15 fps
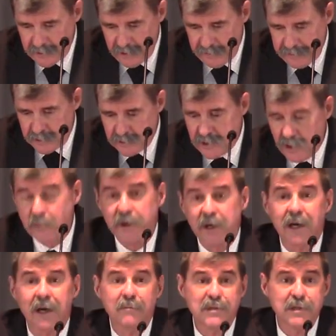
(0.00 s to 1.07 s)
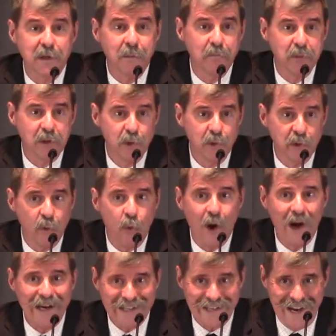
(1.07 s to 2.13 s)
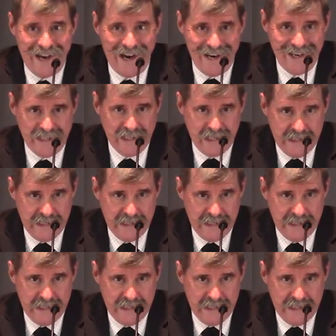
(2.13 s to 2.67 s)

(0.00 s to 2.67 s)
If you don't, it comes in a blue and white can.